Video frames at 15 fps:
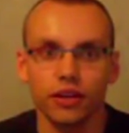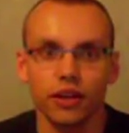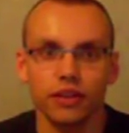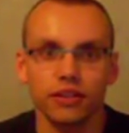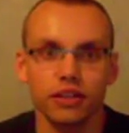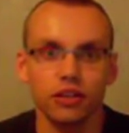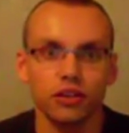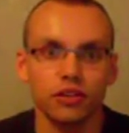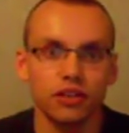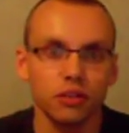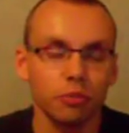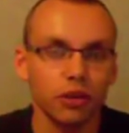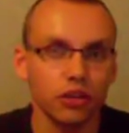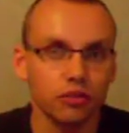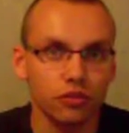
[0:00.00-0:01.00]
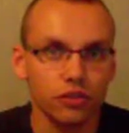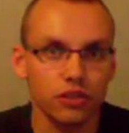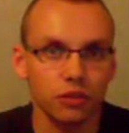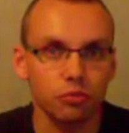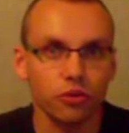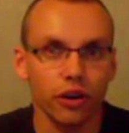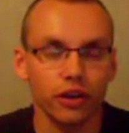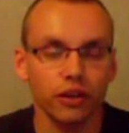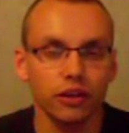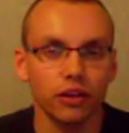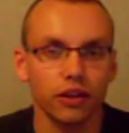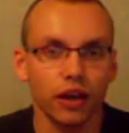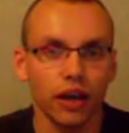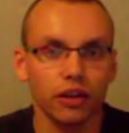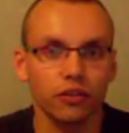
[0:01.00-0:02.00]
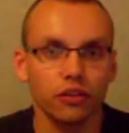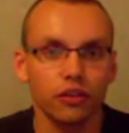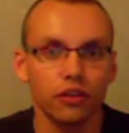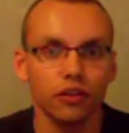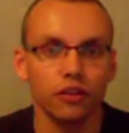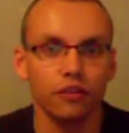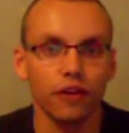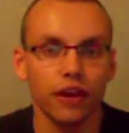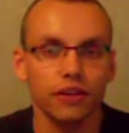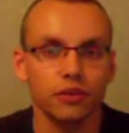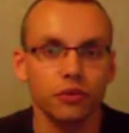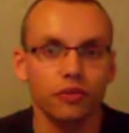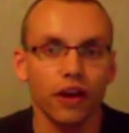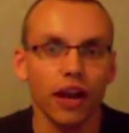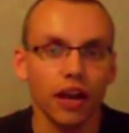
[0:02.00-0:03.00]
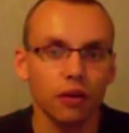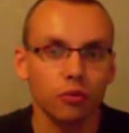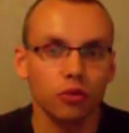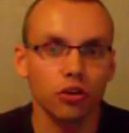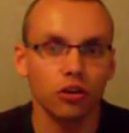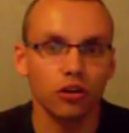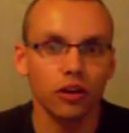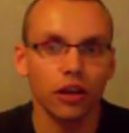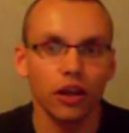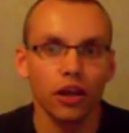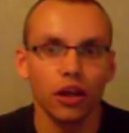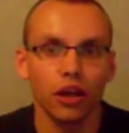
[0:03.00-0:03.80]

sleep tracking device with alarm clock